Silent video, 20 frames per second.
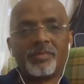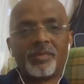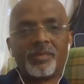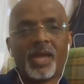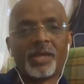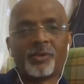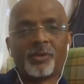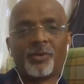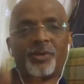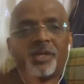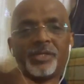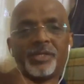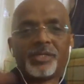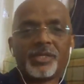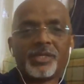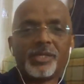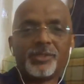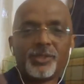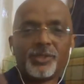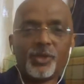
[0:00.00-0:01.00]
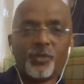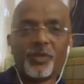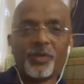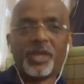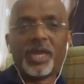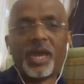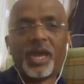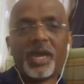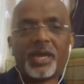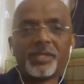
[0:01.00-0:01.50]
I could discuss,
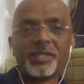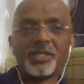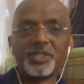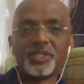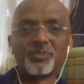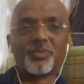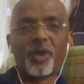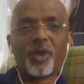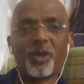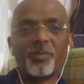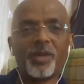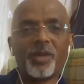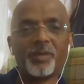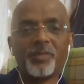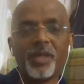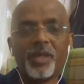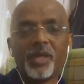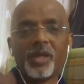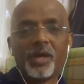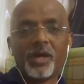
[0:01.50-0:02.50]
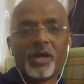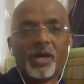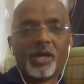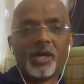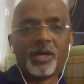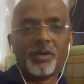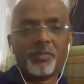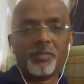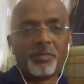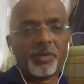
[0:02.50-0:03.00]
when I had this problem,
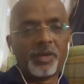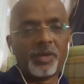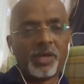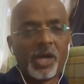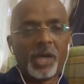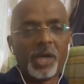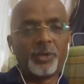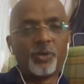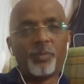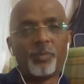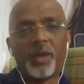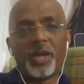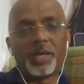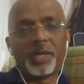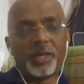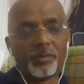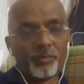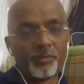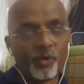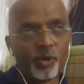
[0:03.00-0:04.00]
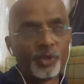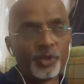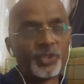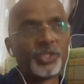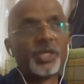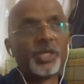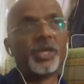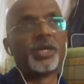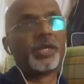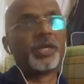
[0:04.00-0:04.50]
Anu Madam, Ghosh
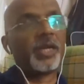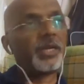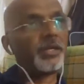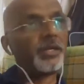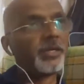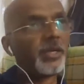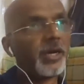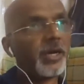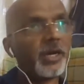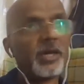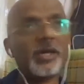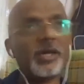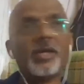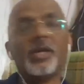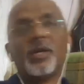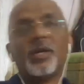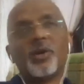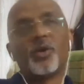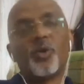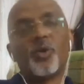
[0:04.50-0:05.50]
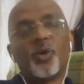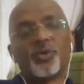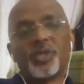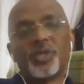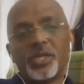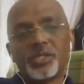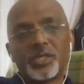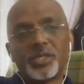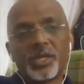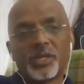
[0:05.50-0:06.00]
sir, and
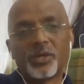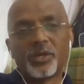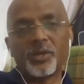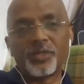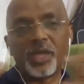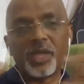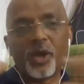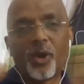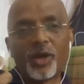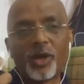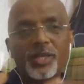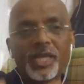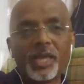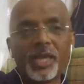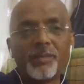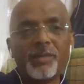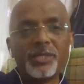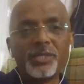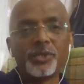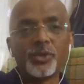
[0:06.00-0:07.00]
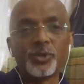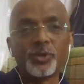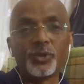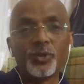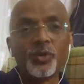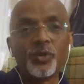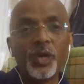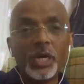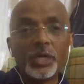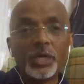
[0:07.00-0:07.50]
Ohoti sir, they all came into
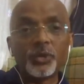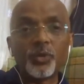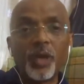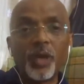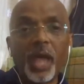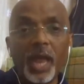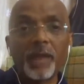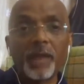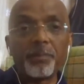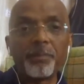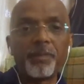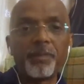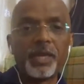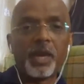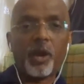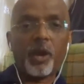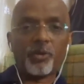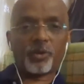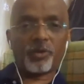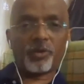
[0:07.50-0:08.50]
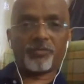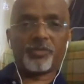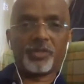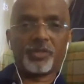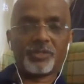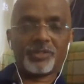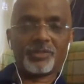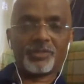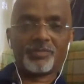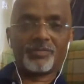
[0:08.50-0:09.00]
to help me out of
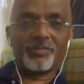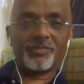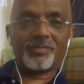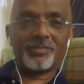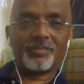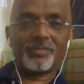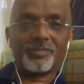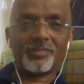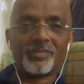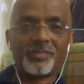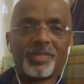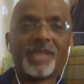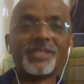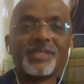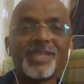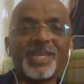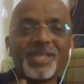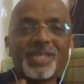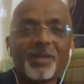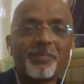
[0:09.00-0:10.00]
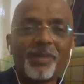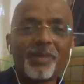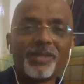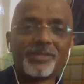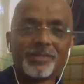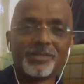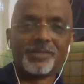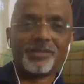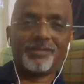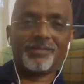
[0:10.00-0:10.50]
this. That's
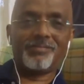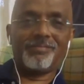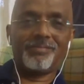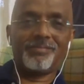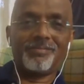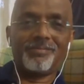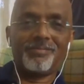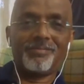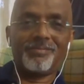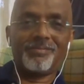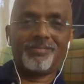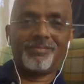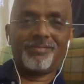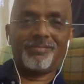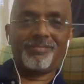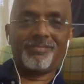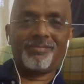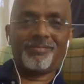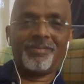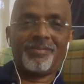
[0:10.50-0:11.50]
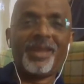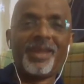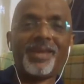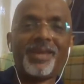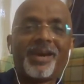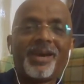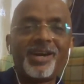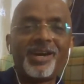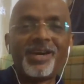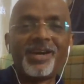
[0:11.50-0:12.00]
interpersonal,
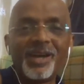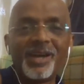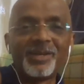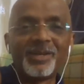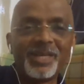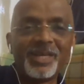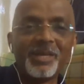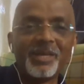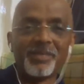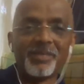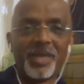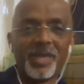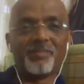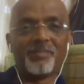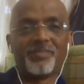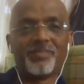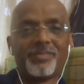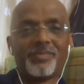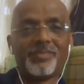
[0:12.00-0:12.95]
playing a team game.